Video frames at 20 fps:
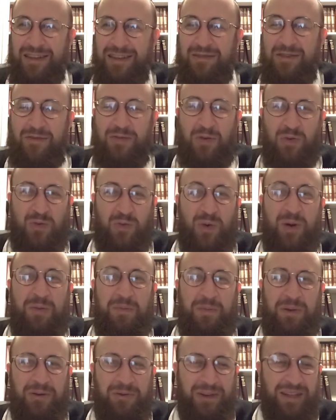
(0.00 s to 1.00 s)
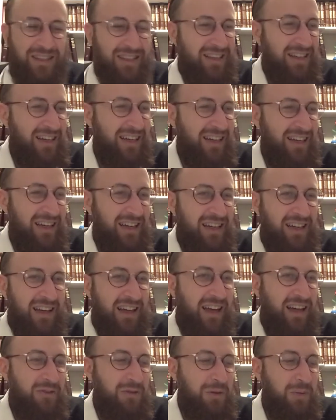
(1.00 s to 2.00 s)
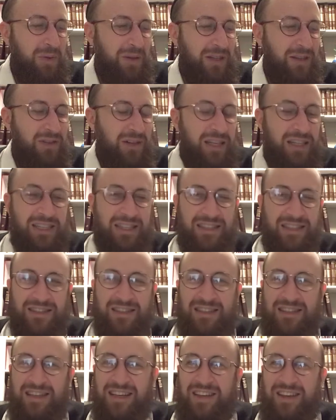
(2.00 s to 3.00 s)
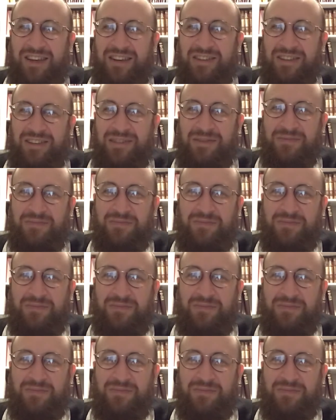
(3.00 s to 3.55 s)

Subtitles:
Even if it wouldn't be real. And we believe it is because it's in the Torah.